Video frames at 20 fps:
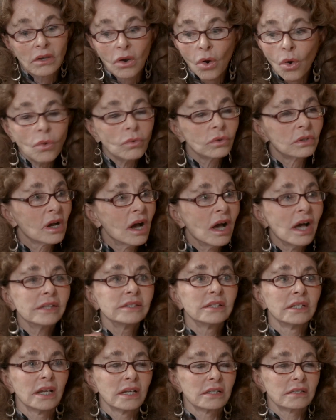Oh,
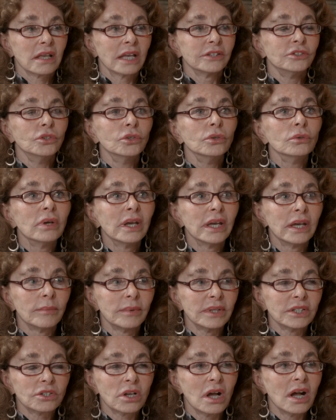God, yes. I knew him
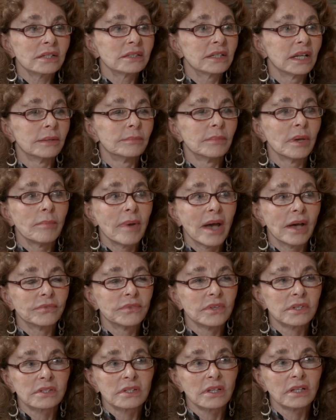and talked to him about
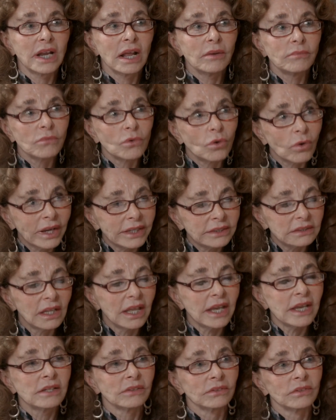this at great
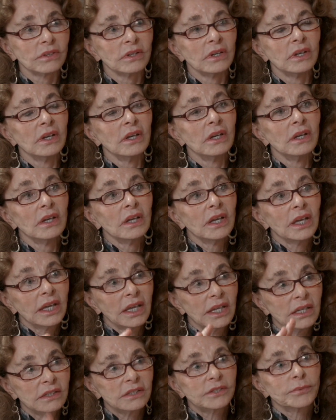length.
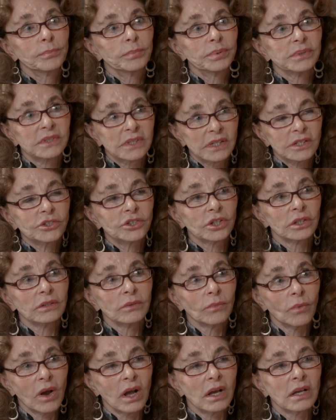His
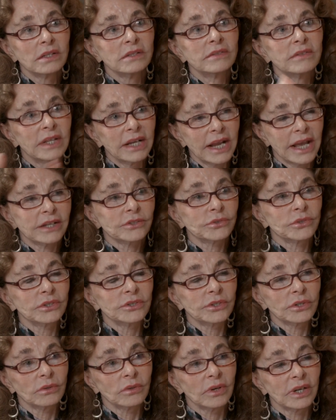position was that
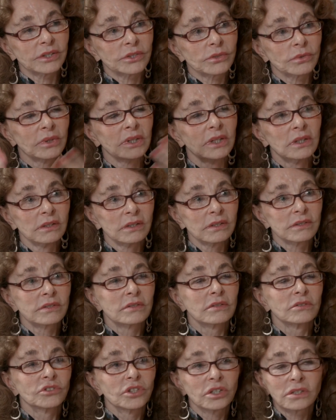
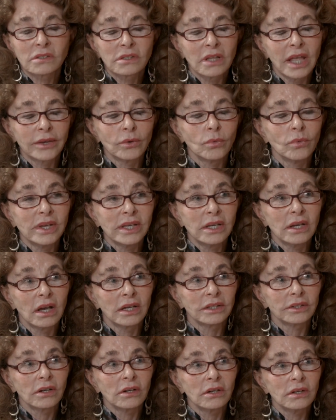extraterrestrials, just like we
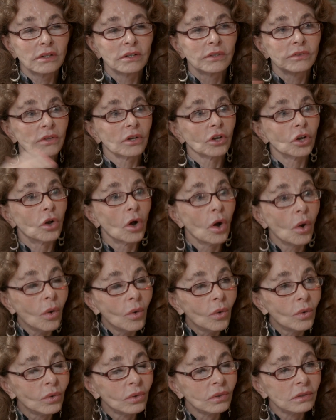on Earth,
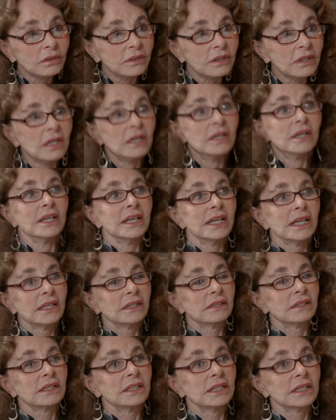gold
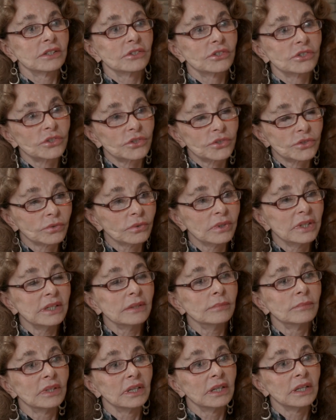is an
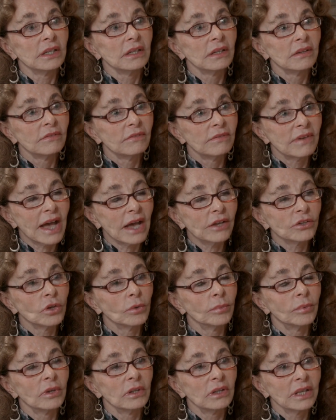extremely
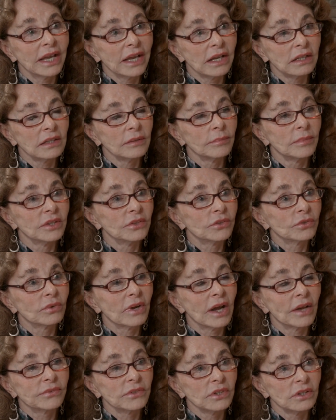valuable element
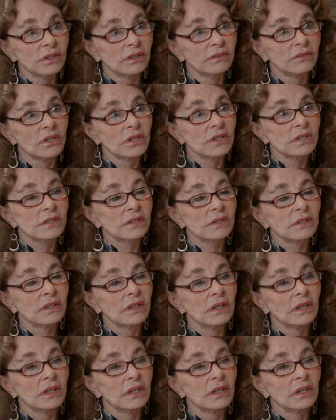throughout the universe.